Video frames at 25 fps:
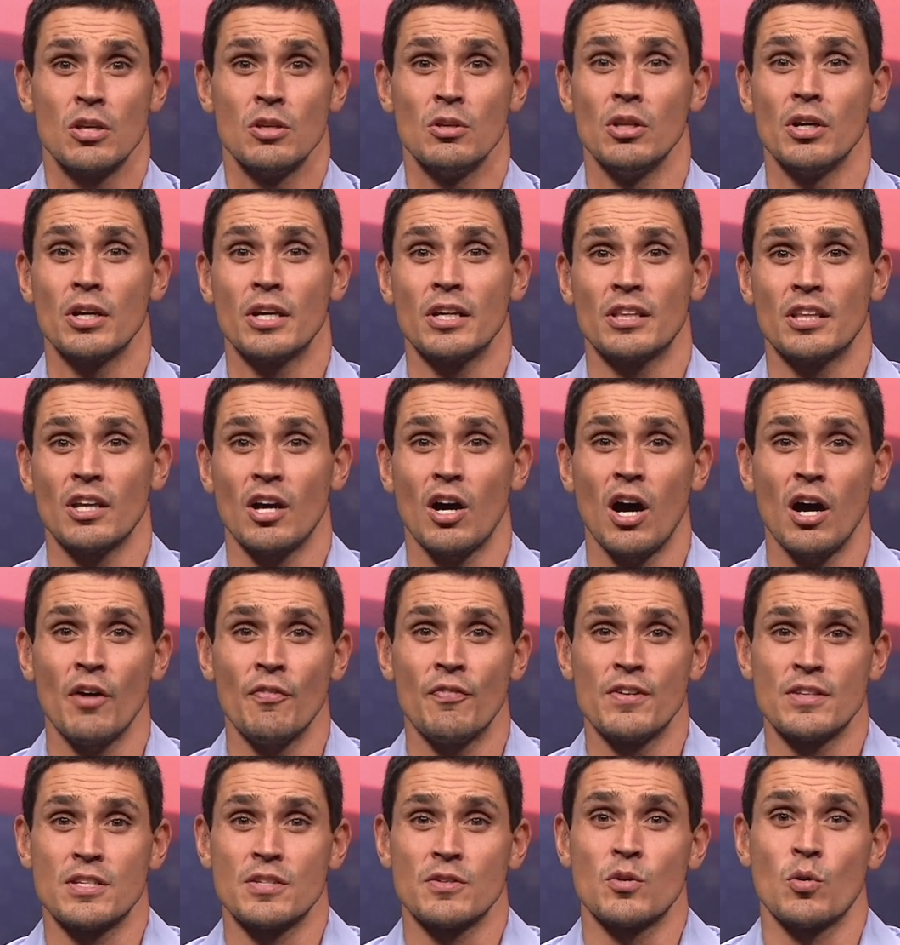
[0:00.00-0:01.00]
You look at the
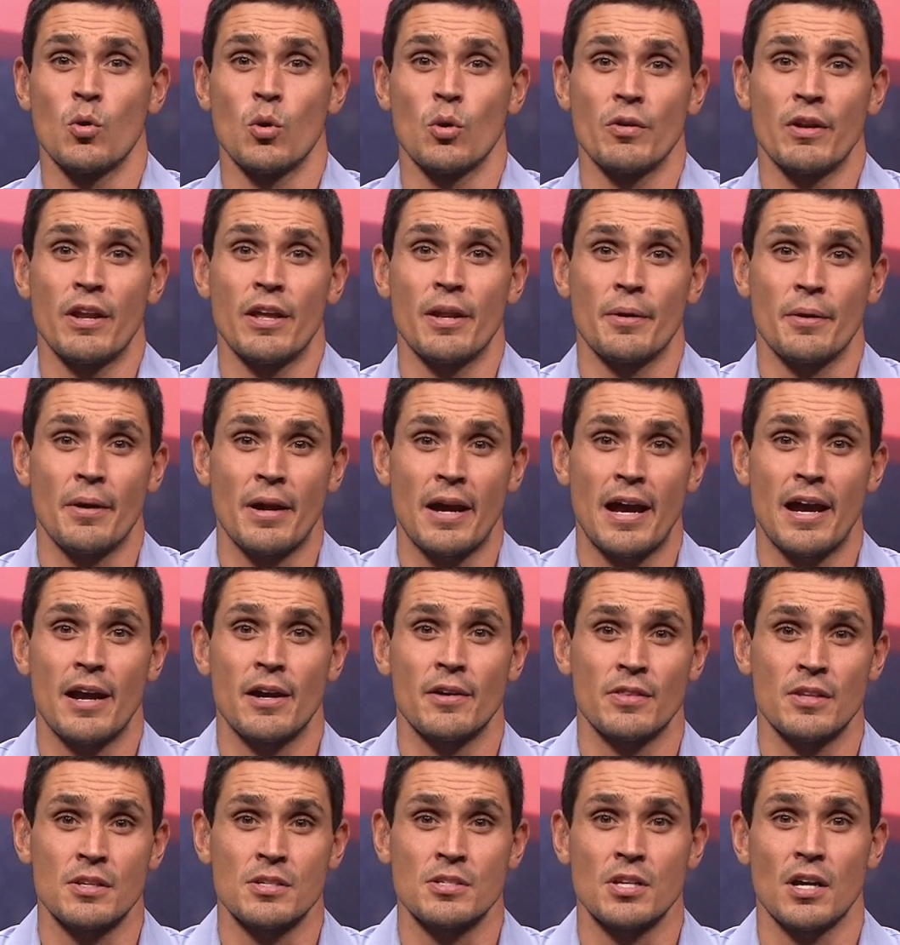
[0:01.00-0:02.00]
offensive coordinator
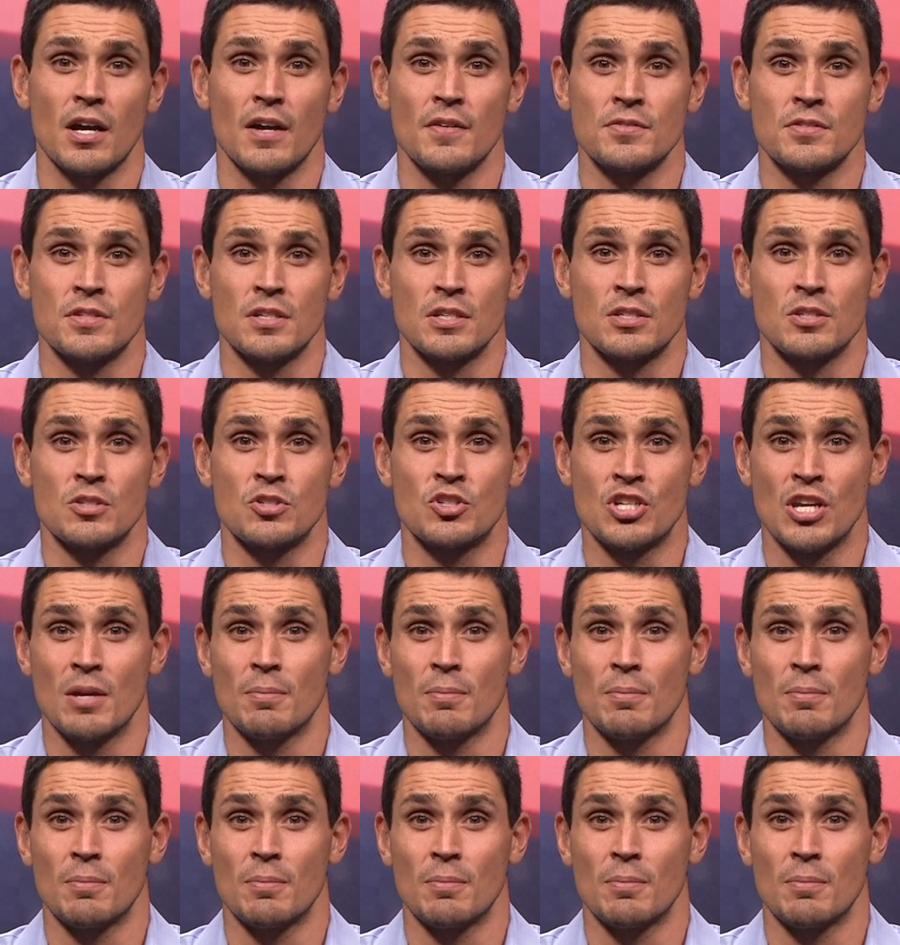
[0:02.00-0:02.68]
hire this offseason.